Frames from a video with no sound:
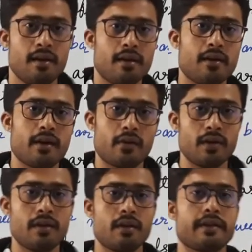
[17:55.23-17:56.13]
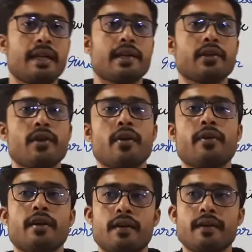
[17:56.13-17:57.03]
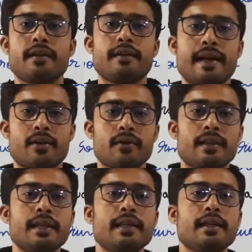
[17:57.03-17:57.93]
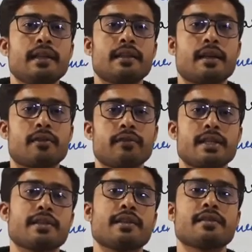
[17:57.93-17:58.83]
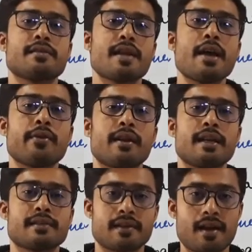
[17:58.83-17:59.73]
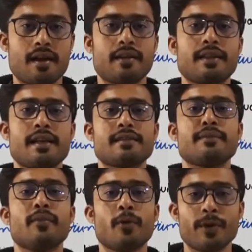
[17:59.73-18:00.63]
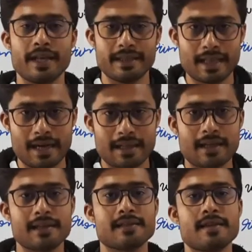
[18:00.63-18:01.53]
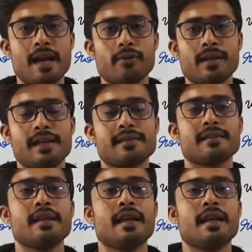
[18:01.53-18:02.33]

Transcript: All that you have heard that only, that which is driverless car. There is a mode in that, that is driverless